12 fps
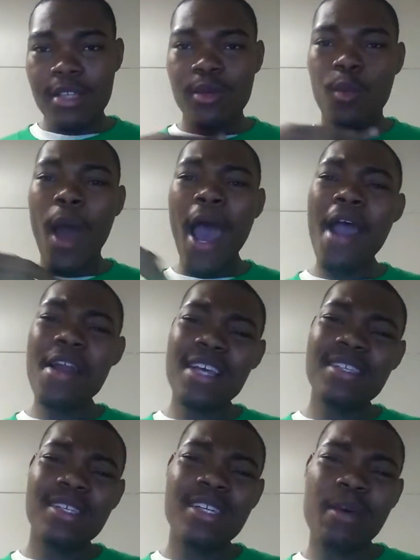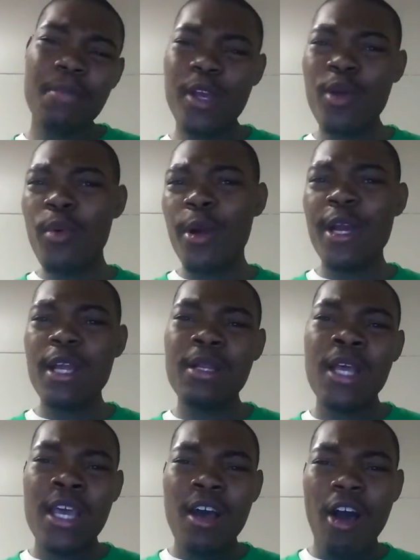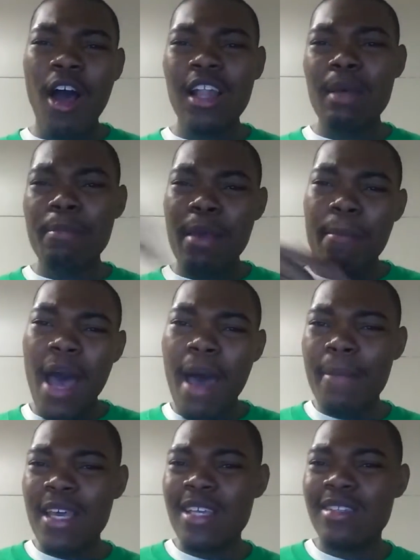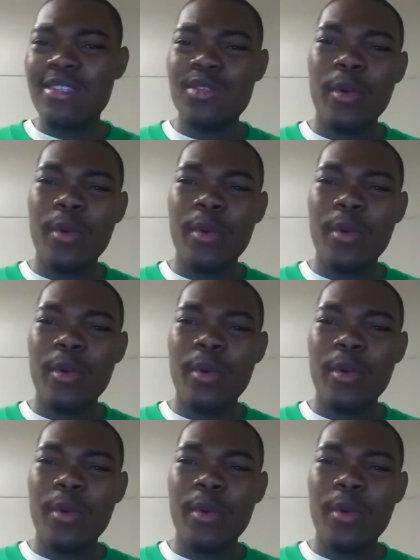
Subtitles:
so why are they sitting up here worried all up in my business,